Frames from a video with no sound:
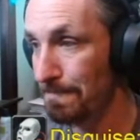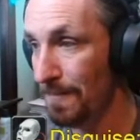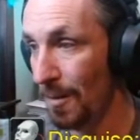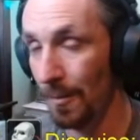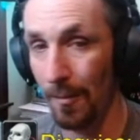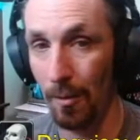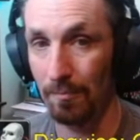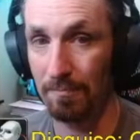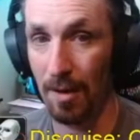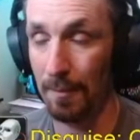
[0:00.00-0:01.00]
Oh,
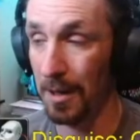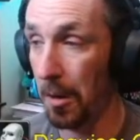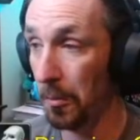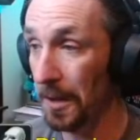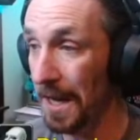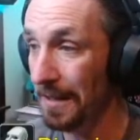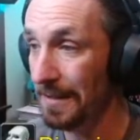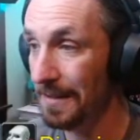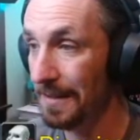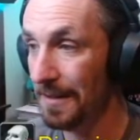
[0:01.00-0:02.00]
I mean, okay.
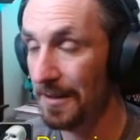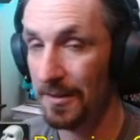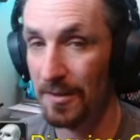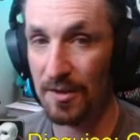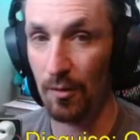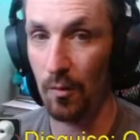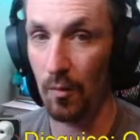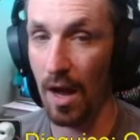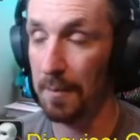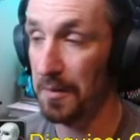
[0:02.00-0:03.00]
So,
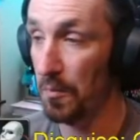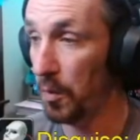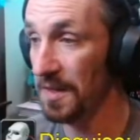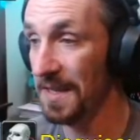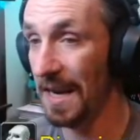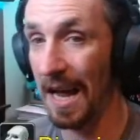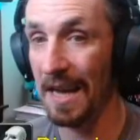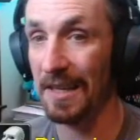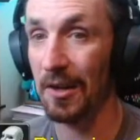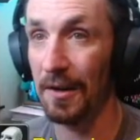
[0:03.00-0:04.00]
I mean, was that
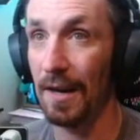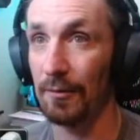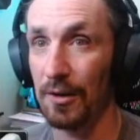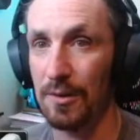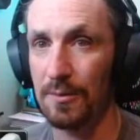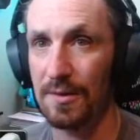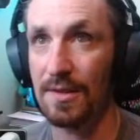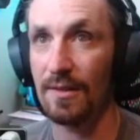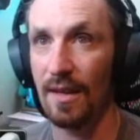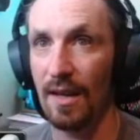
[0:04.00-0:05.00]
icon ever
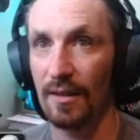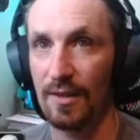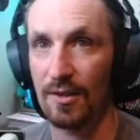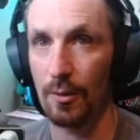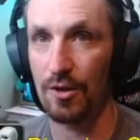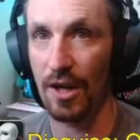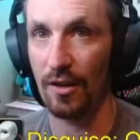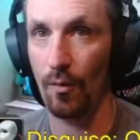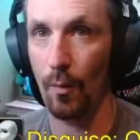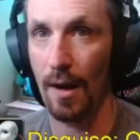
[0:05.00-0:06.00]
used? Let's go check
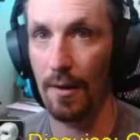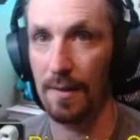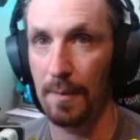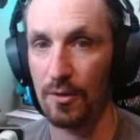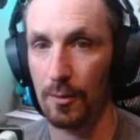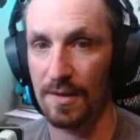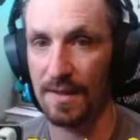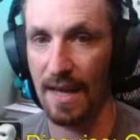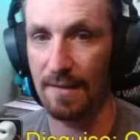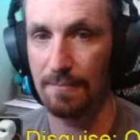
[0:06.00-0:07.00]
Wowhead, make sure it's dead.